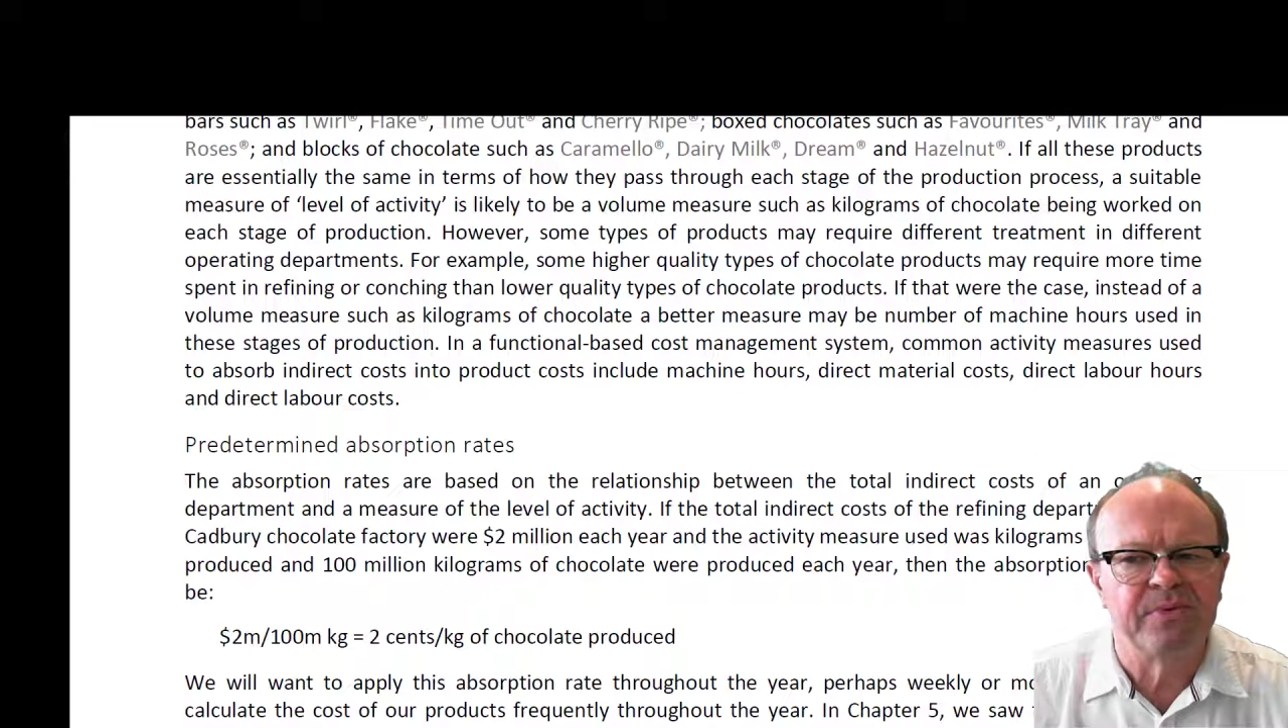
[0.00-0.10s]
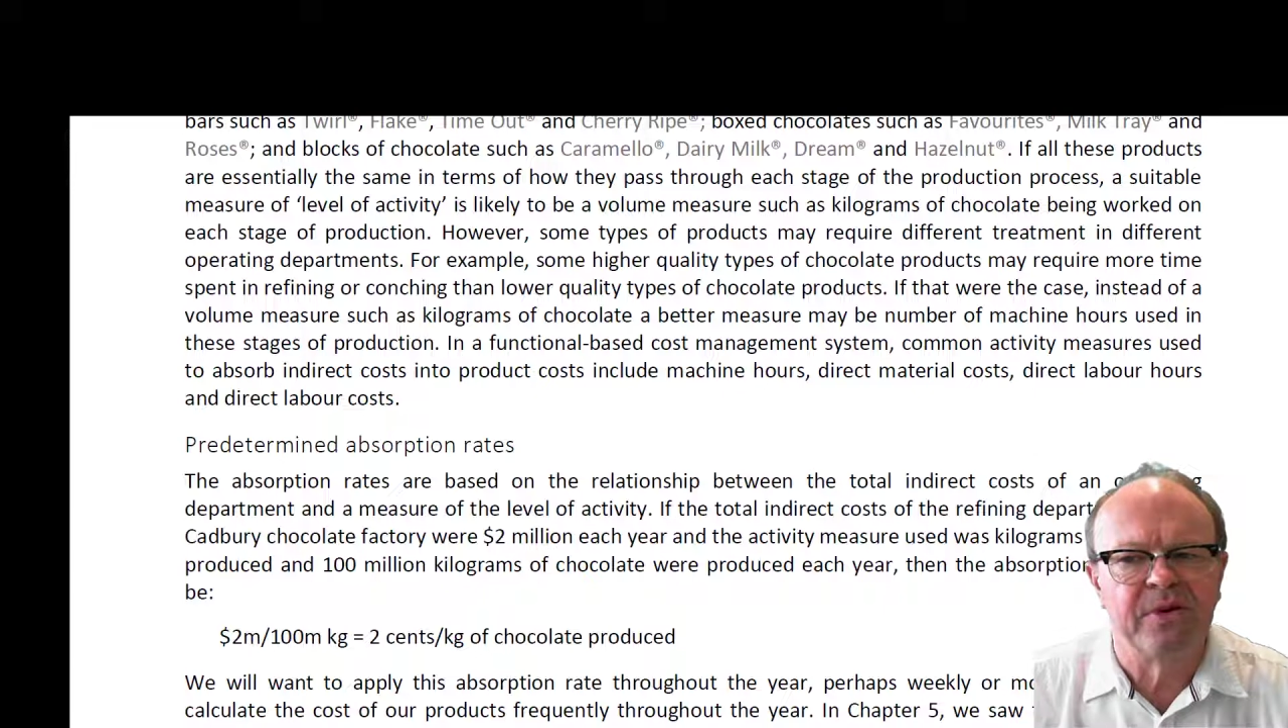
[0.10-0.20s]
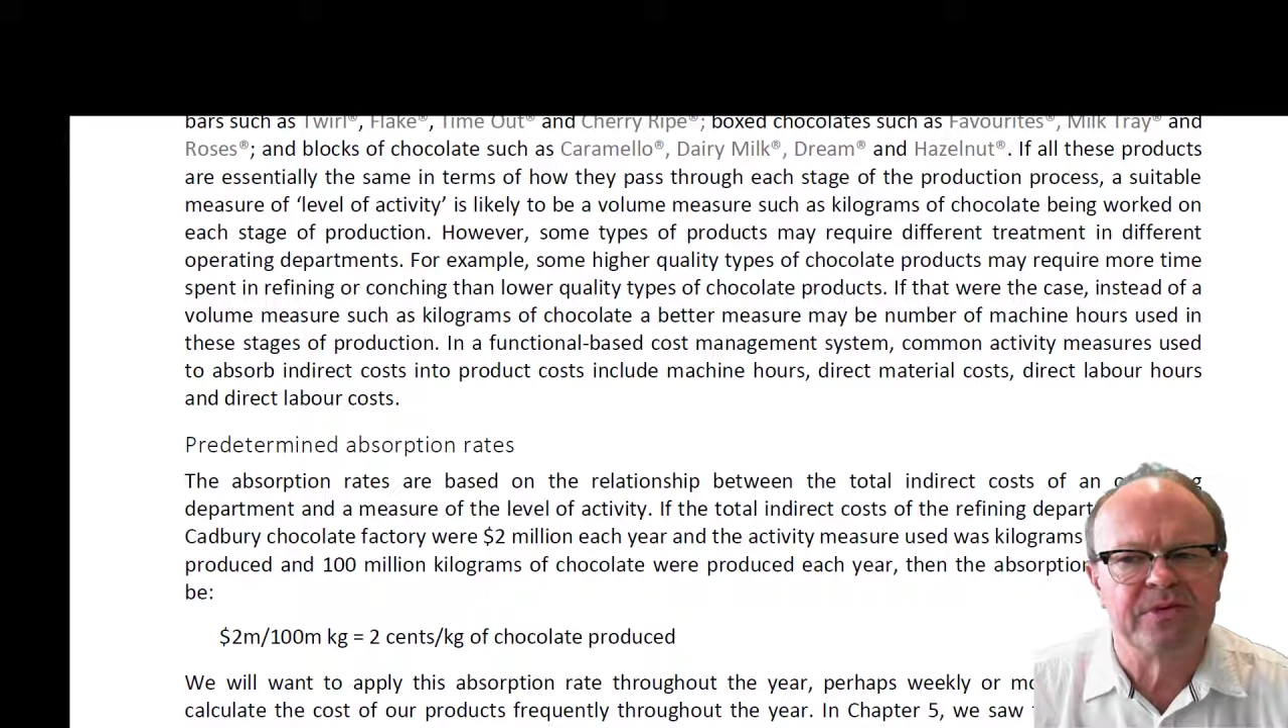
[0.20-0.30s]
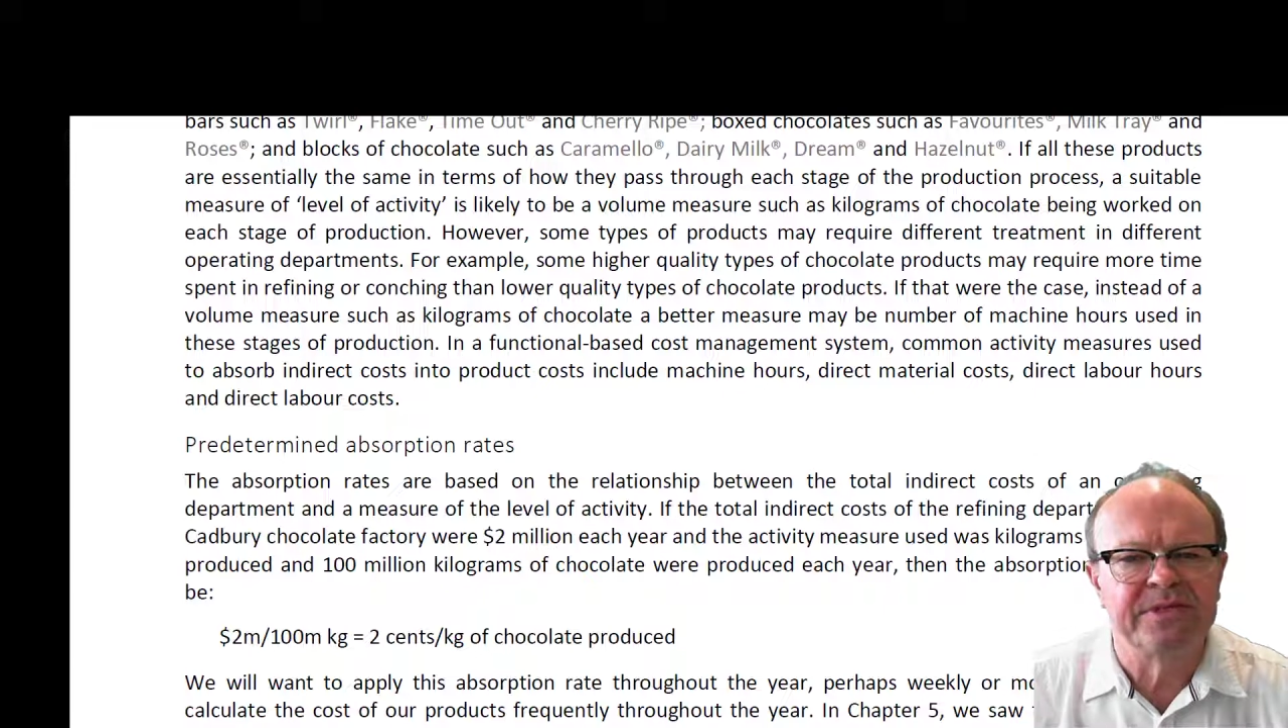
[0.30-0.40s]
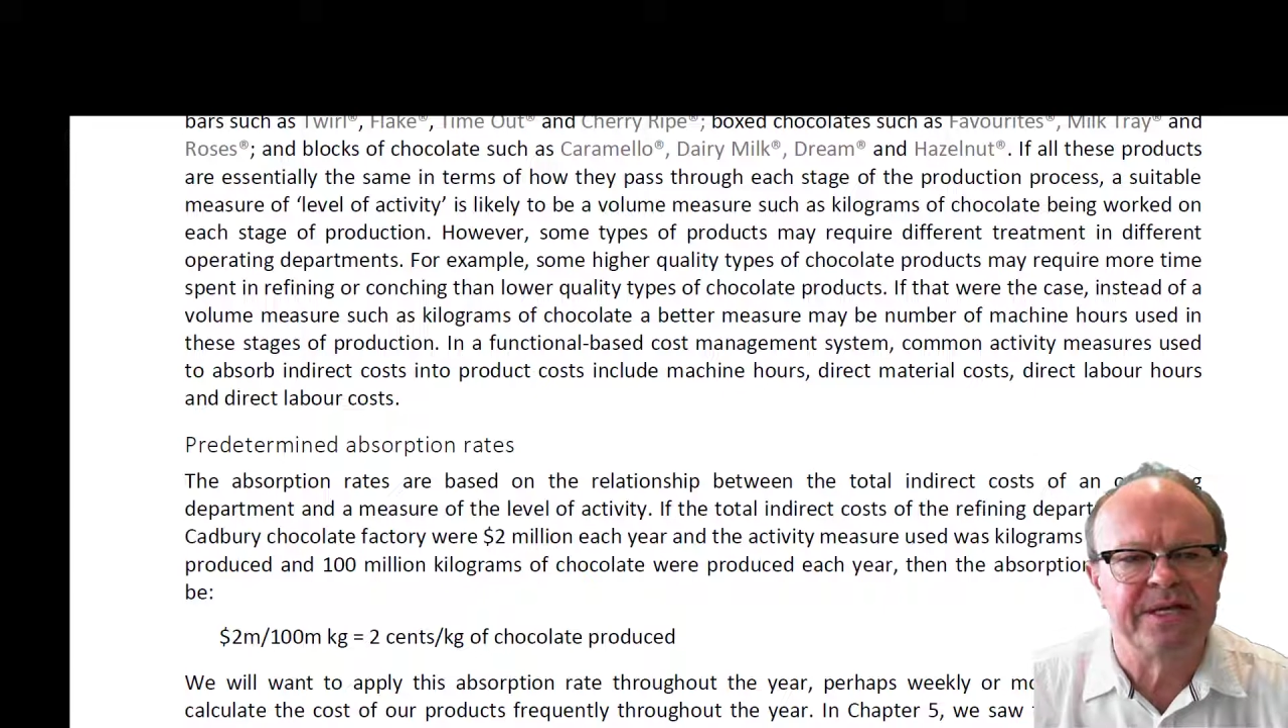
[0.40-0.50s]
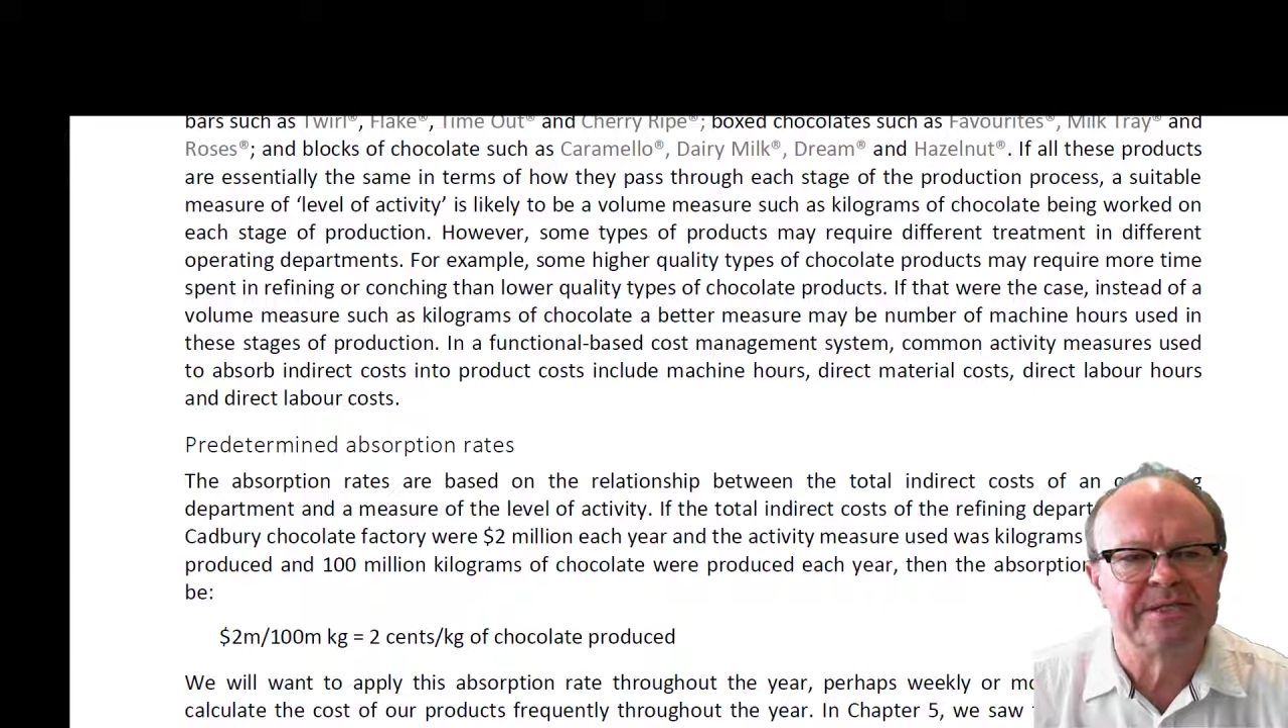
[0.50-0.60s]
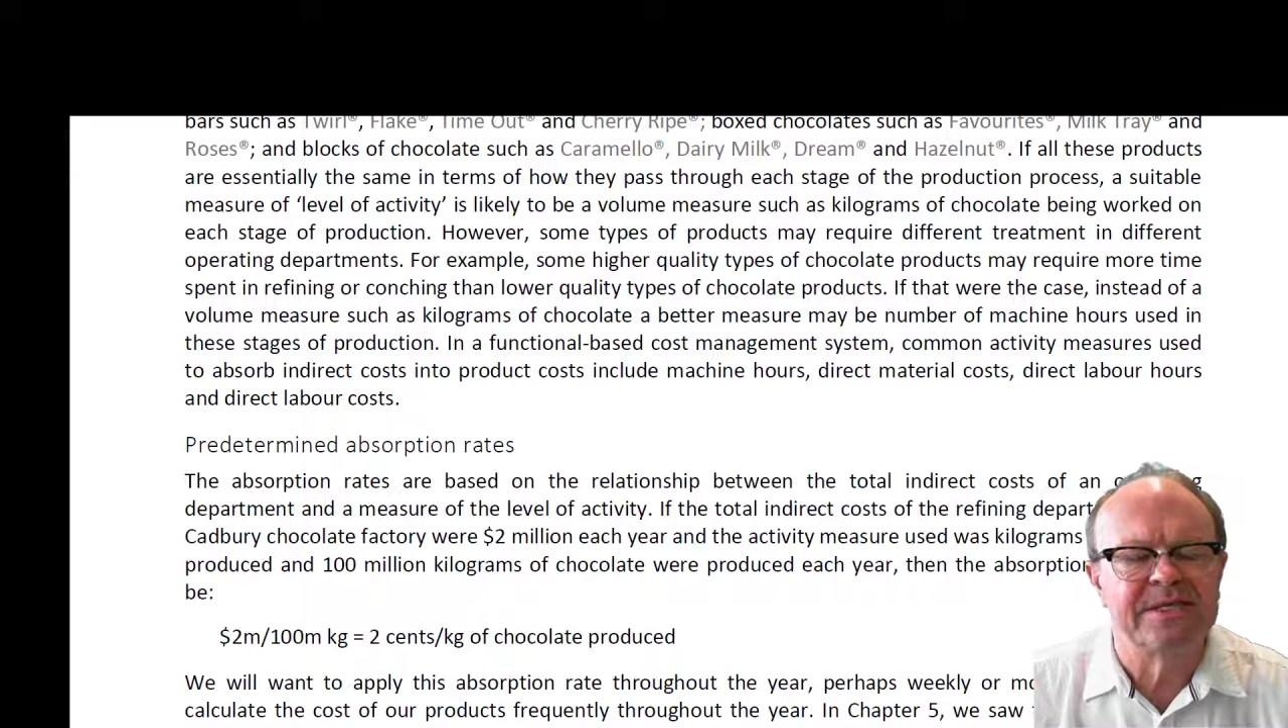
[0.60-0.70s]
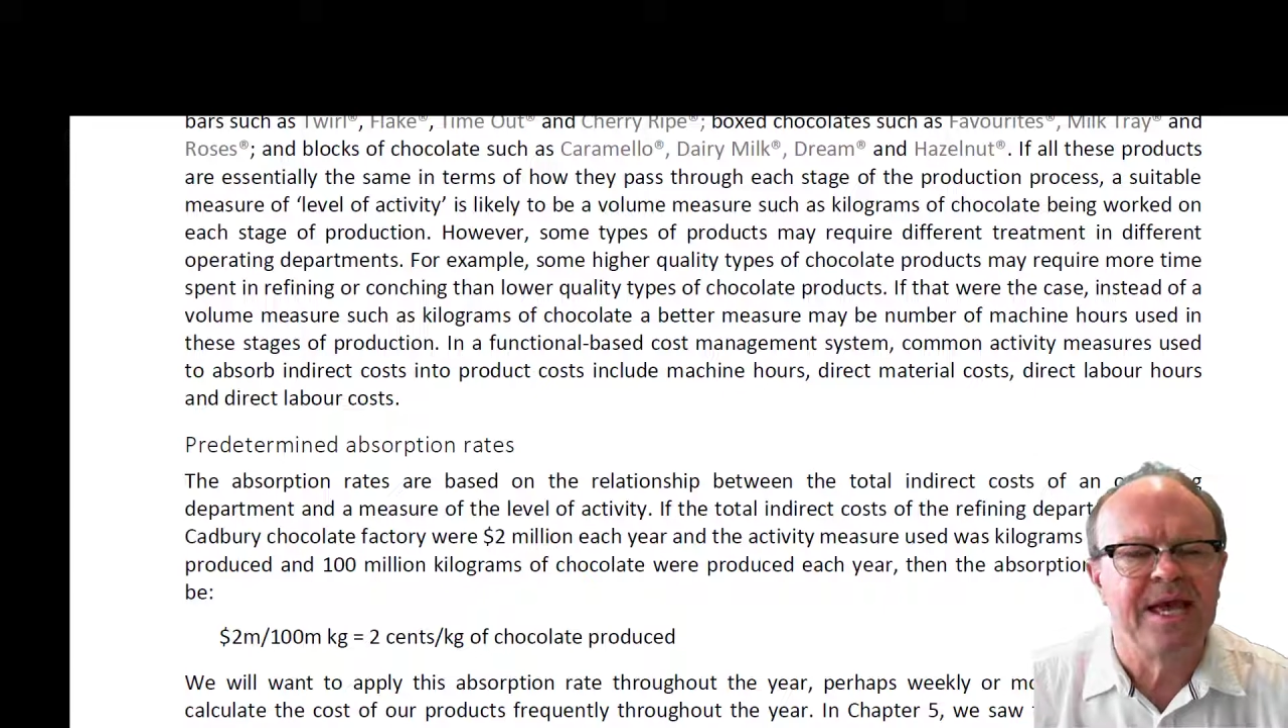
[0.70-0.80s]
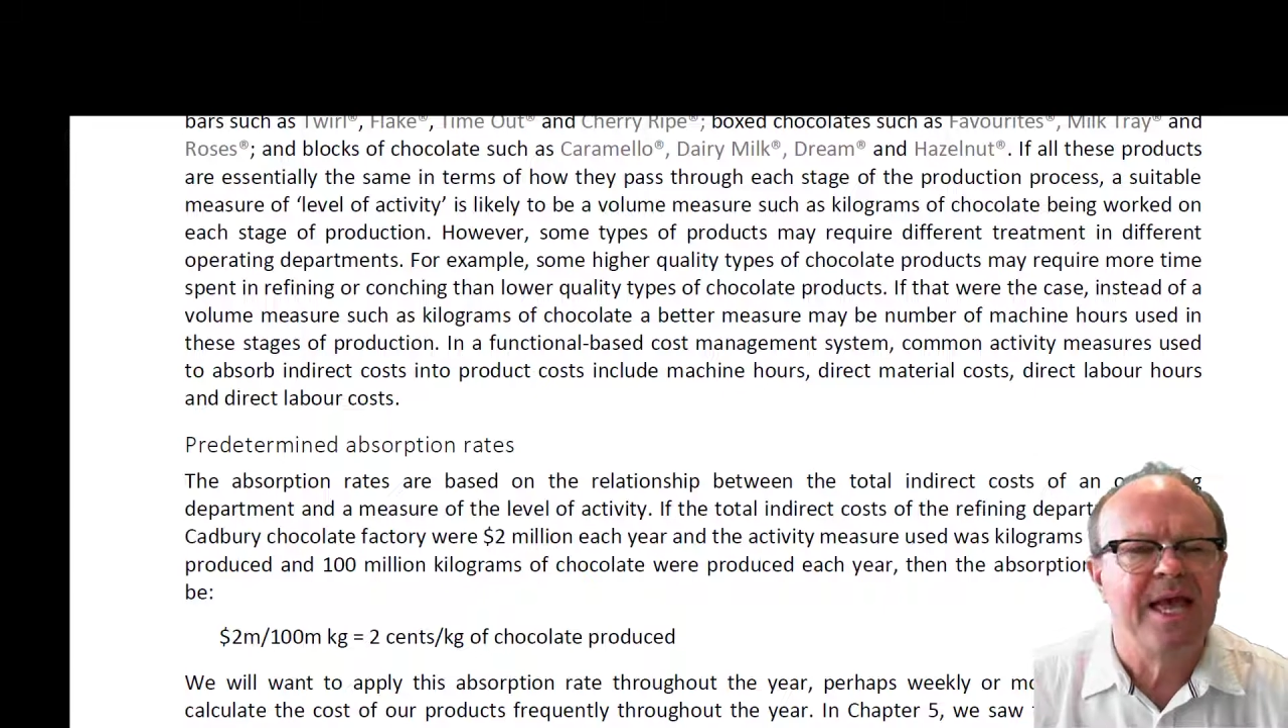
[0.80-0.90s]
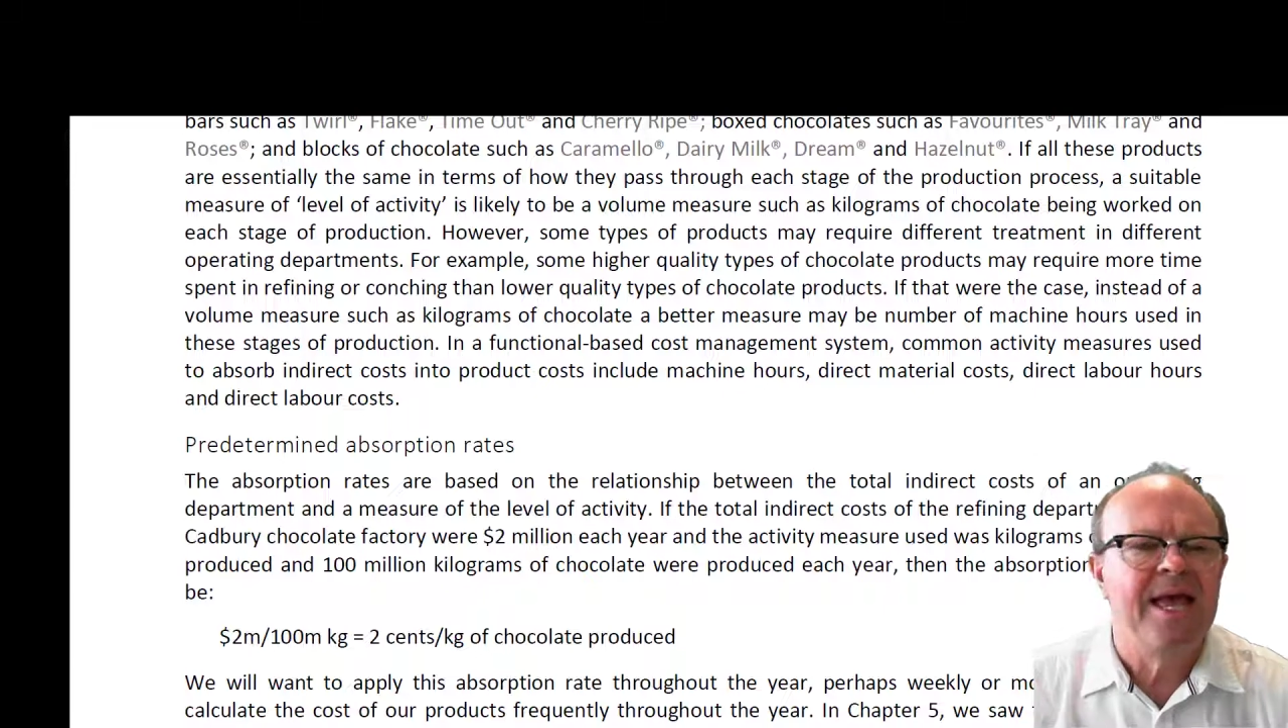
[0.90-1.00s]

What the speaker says: process,